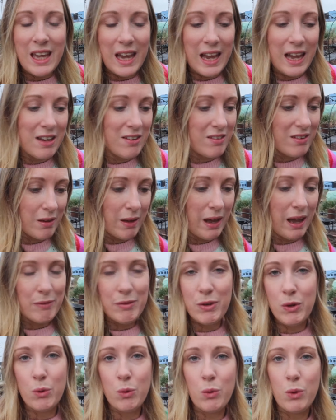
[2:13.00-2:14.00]
and
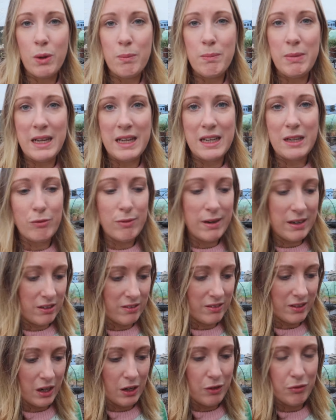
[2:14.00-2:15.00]
have it all completely ready
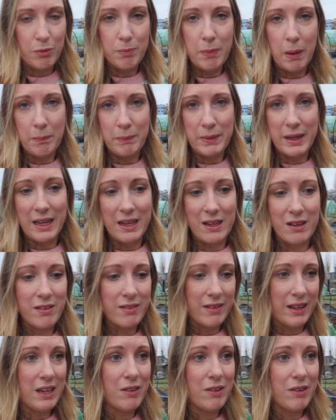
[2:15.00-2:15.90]
to go for pumpkins.